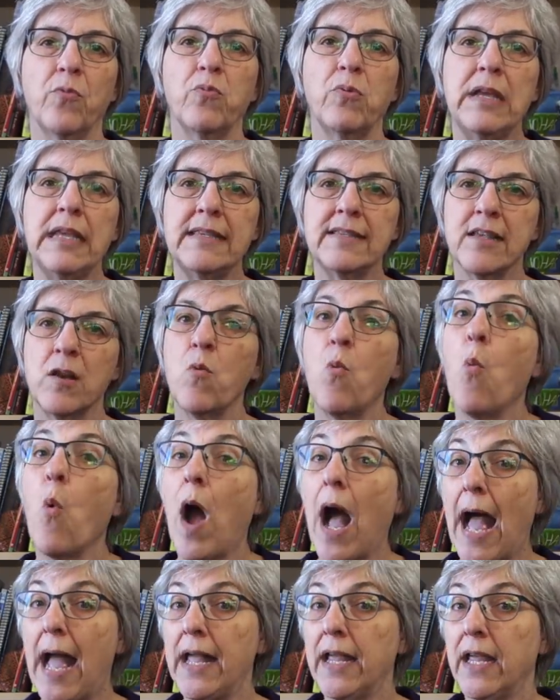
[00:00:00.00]
reason
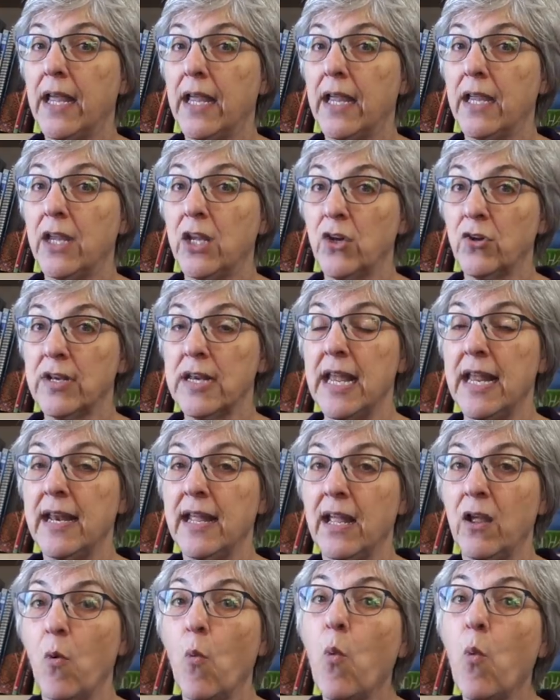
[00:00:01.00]
why you're knitting.